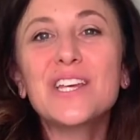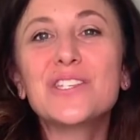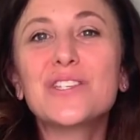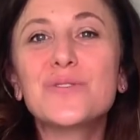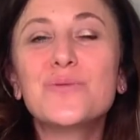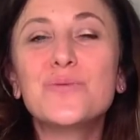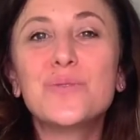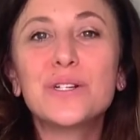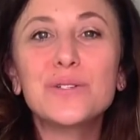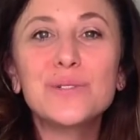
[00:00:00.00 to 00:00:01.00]
So
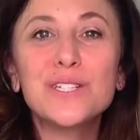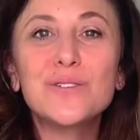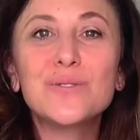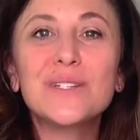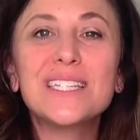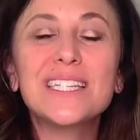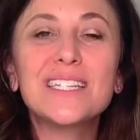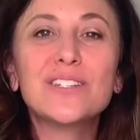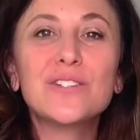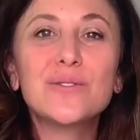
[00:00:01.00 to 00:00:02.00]
what you would do is
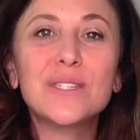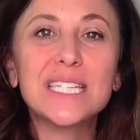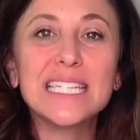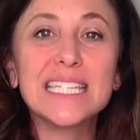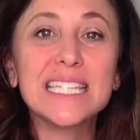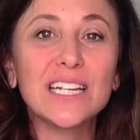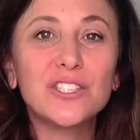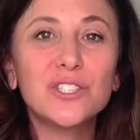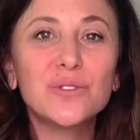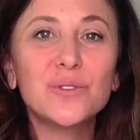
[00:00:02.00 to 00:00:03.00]
either use
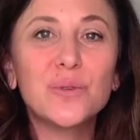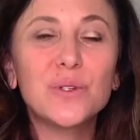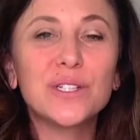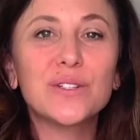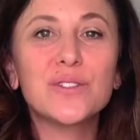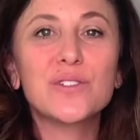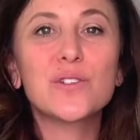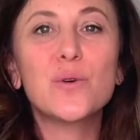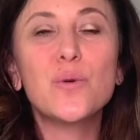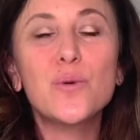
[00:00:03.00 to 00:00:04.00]
essential oils
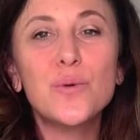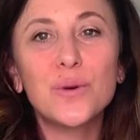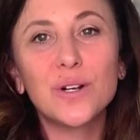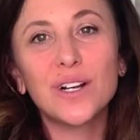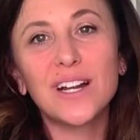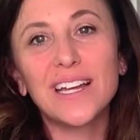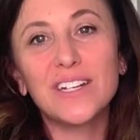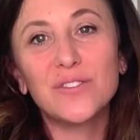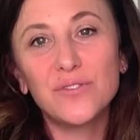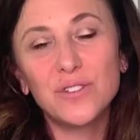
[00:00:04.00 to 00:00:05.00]
or an
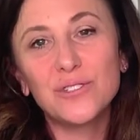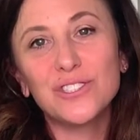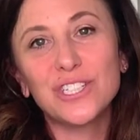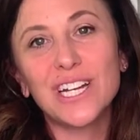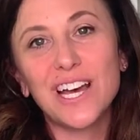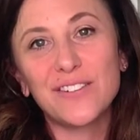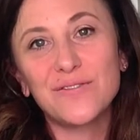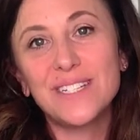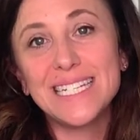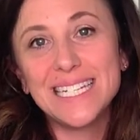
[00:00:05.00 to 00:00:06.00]
infusion of
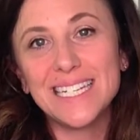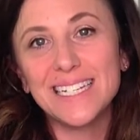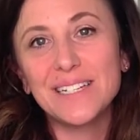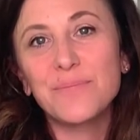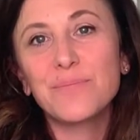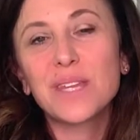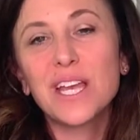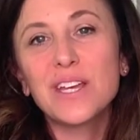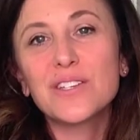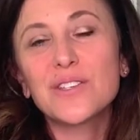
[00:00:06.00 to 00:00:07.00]
tea.
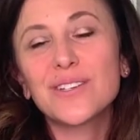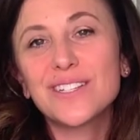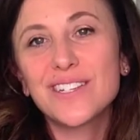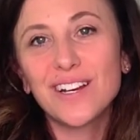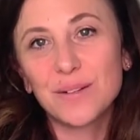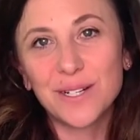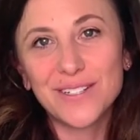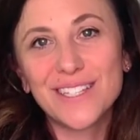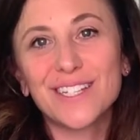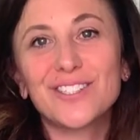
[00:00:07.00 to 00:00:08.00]
So let's talk about
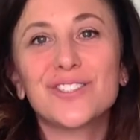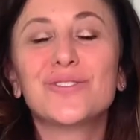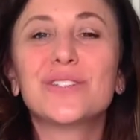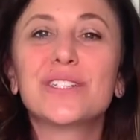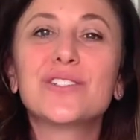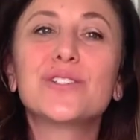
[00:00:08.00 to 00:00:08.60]
essential oils.